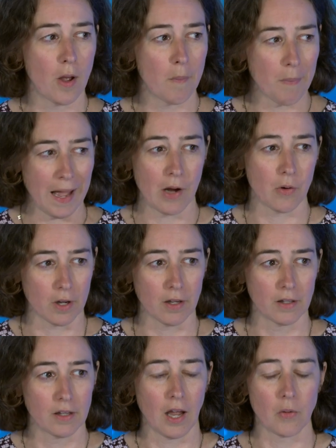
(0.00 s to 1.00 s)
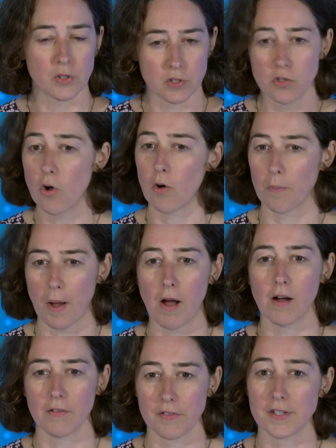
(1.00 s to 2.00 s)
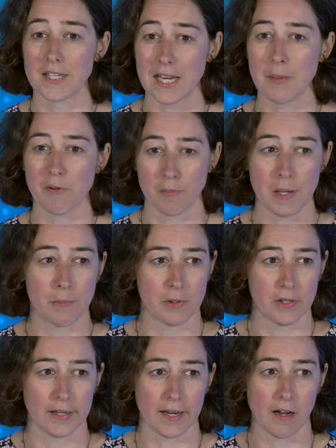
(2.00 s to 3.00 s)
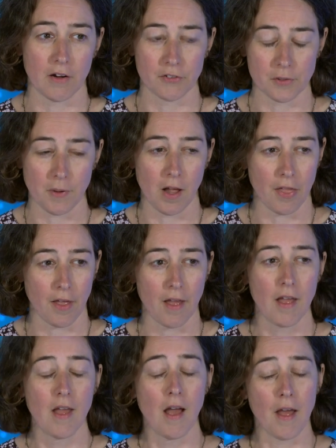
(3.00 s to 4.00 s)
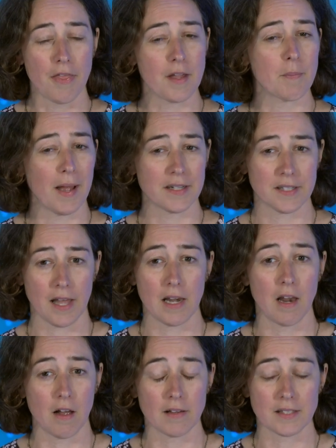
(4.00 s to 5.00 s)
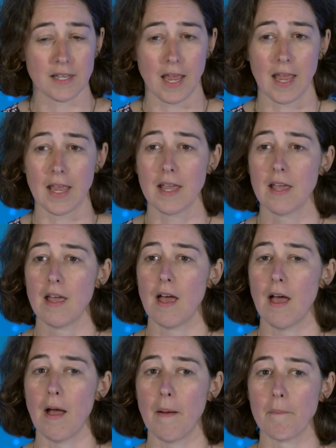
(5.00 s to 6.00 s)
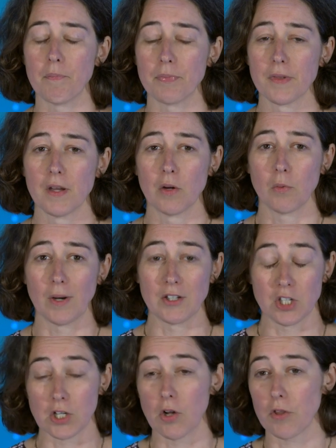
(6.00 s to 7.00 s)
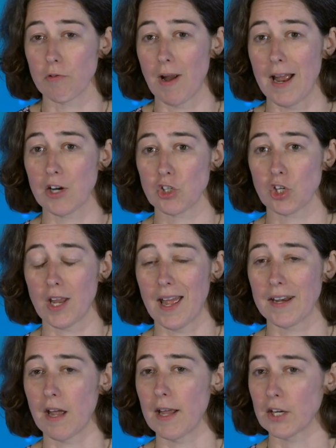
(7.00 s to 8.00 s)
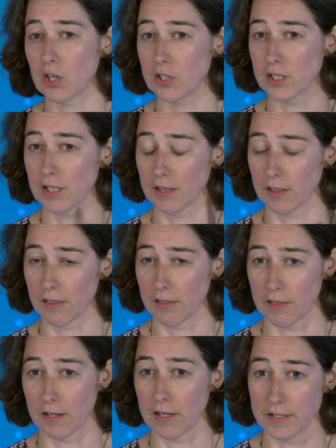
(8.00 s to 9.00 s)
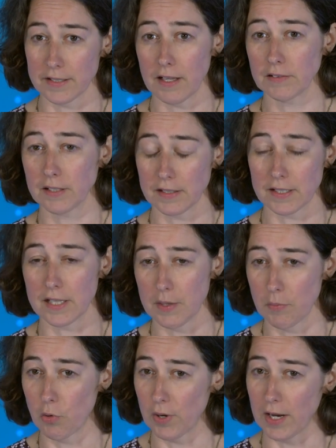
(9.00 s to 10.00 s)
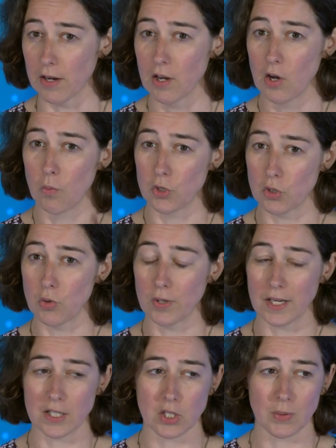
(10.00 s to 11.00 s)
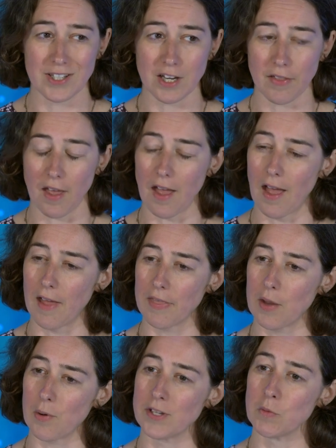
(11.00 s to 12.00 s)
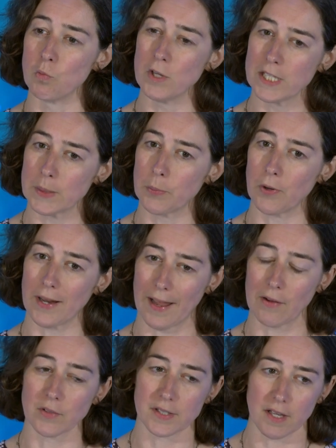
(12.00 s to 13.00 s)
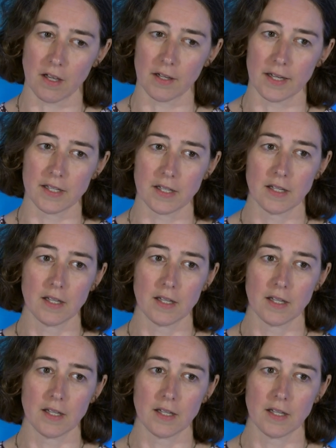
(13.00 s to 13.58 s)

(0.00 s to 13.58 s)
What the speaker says: power. I was not part of the team of people looking after Martha. I think back to that last day when she got the rash, and the consultants in the morning were talking to each other and they were whispering outside